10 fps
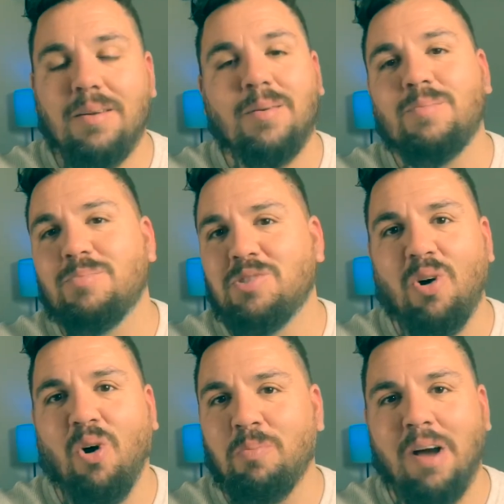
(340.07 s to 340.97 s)
It's
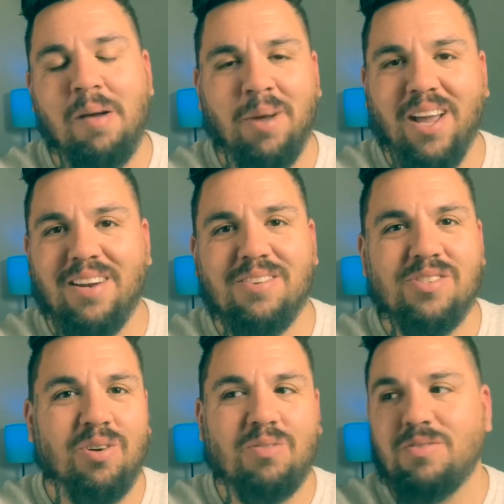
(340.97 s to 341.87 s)
called by man,
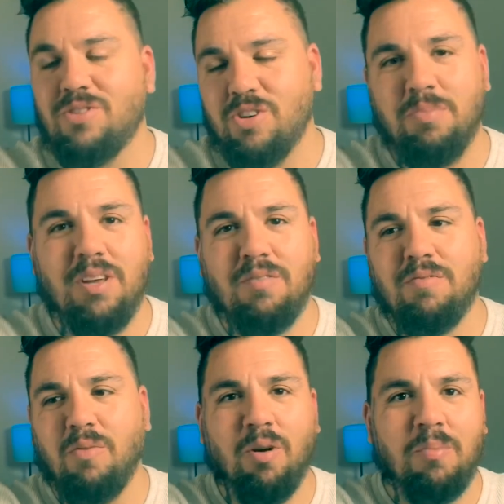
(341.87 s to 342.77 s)
so should be
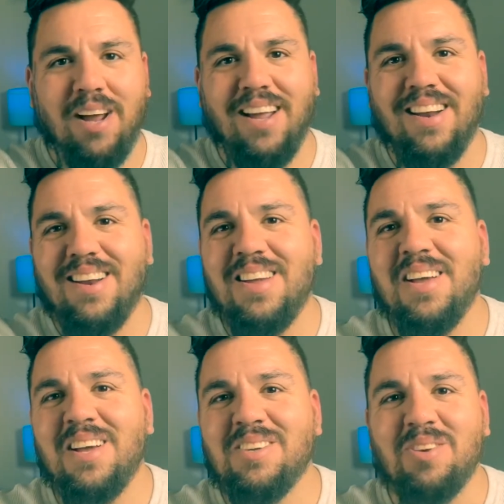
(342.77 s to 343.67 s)
for a man.
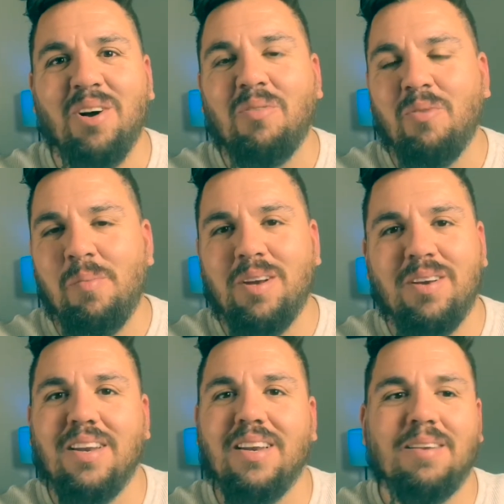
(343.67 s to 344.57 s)
So
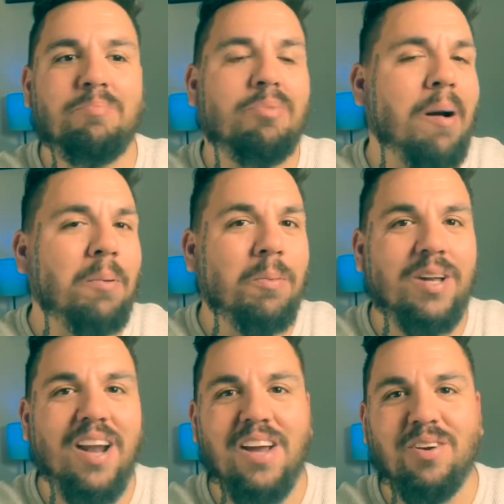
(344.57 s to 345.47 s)
women, probably
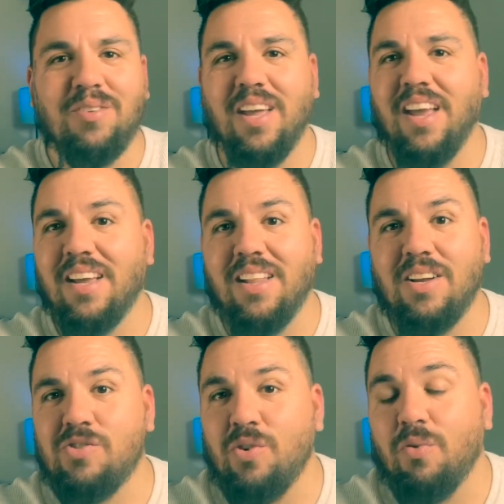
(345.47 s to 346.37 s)
not your thing
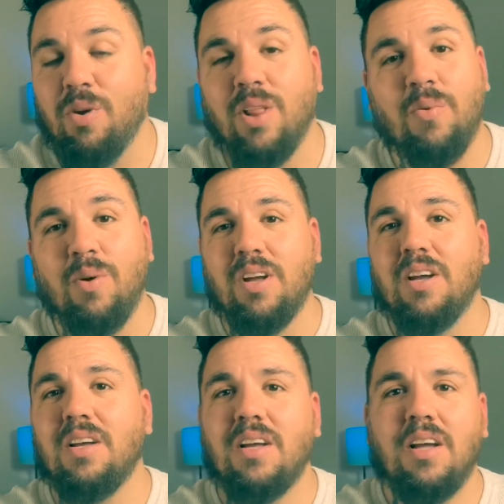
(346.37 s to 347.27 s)
unless you really want
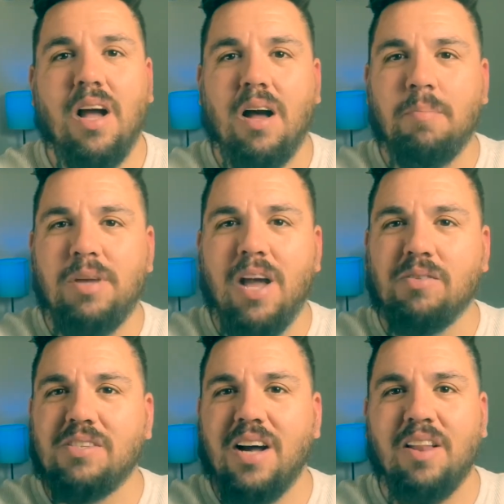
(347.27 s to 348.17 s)
to be
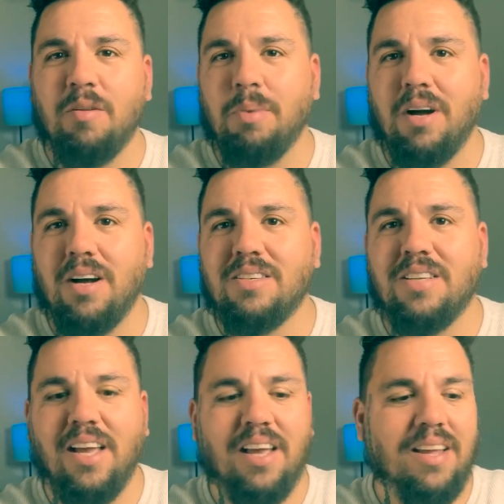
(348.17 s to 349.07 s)
outside of the box
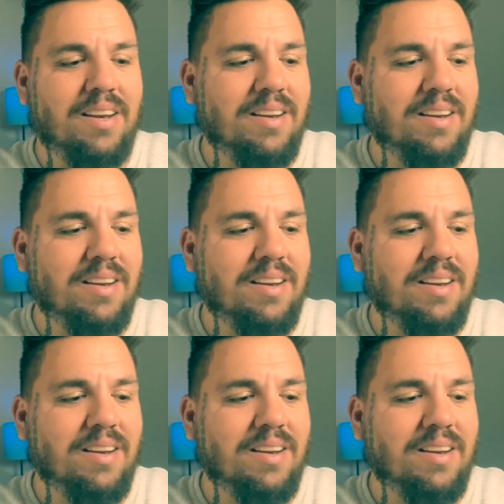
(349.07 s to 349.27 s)
and